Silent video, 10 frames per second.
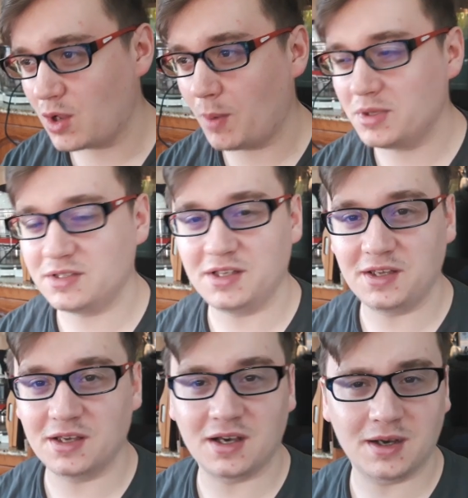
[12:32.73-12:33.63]
comment
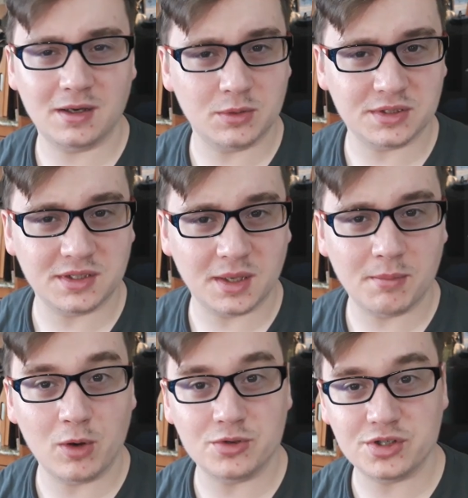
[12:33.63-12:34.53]
the uh, with the
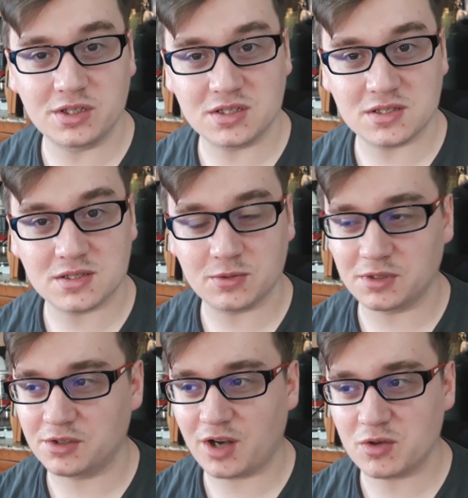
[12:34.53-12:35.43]
emojis with
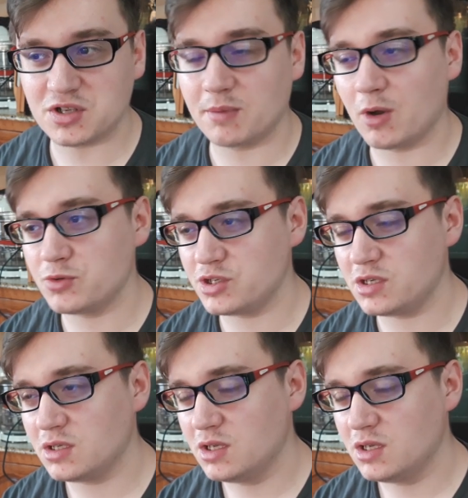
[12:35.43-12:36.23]
the trouser emoji